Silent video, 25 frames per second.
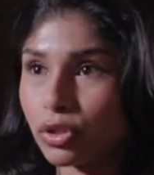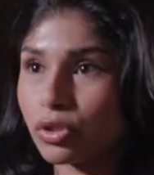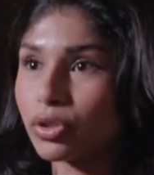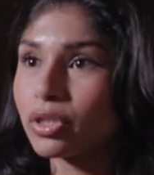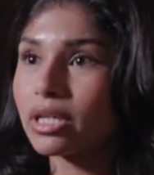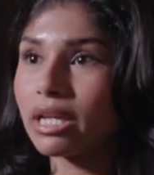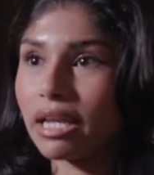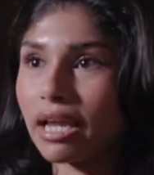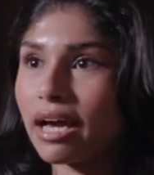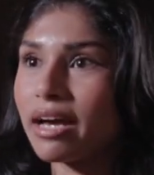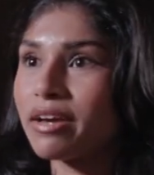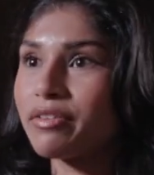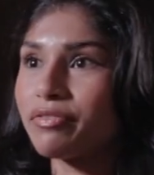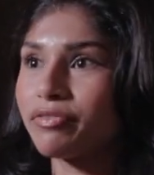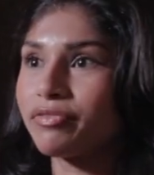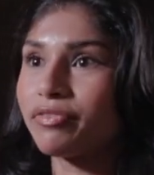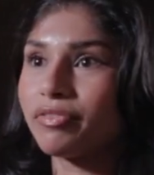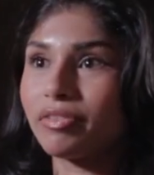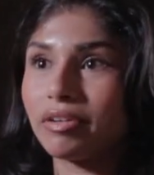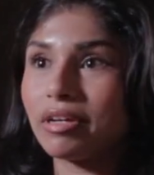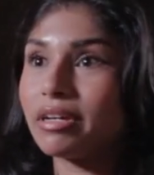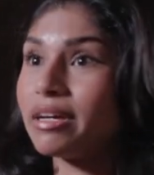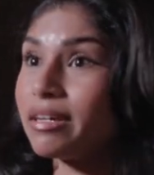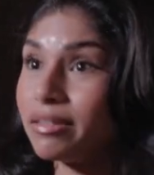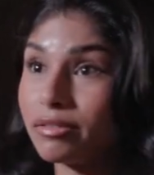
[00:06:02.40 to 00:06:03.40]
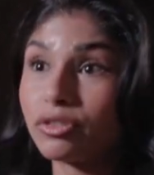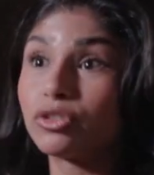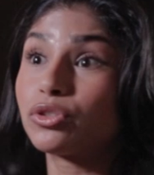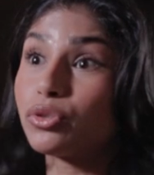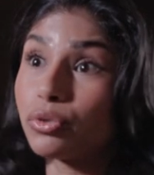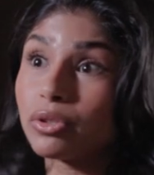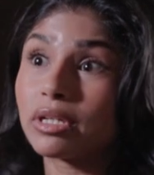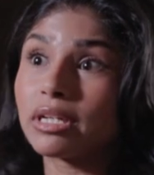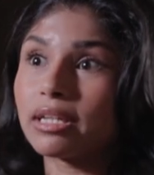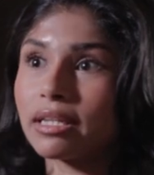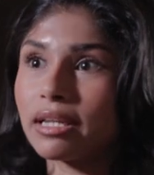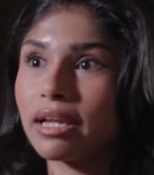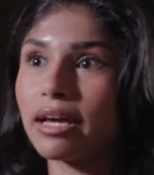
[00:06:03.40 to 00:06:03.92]
good life,
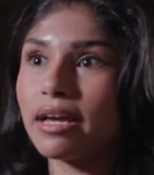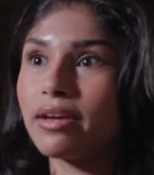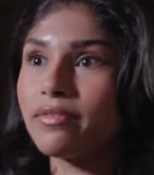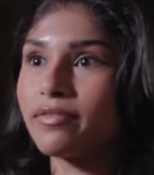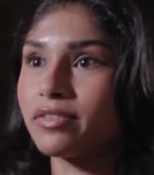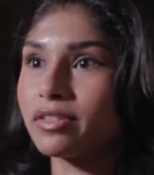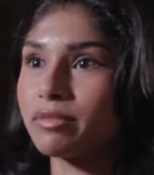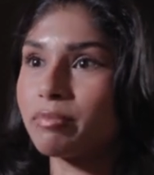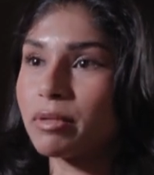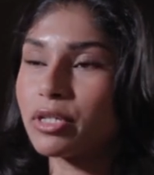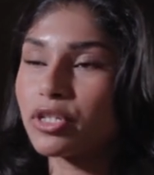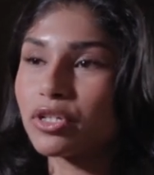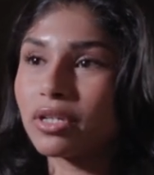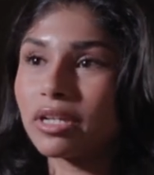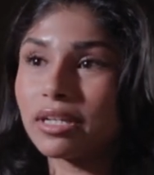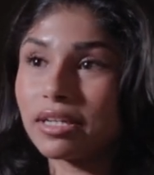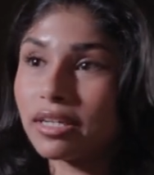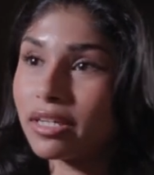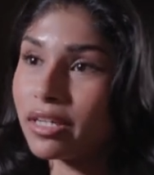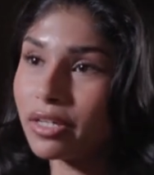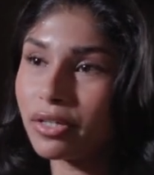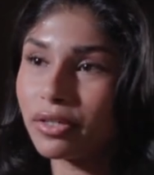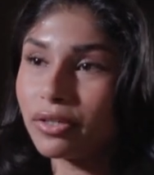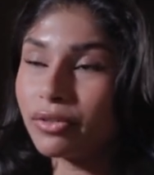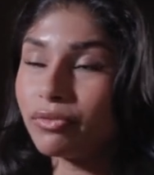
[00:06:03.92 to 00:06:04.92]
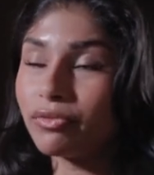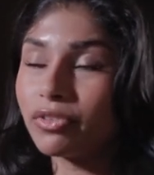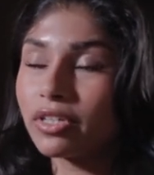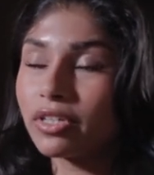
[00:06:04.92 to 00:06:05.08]
student life, especially here in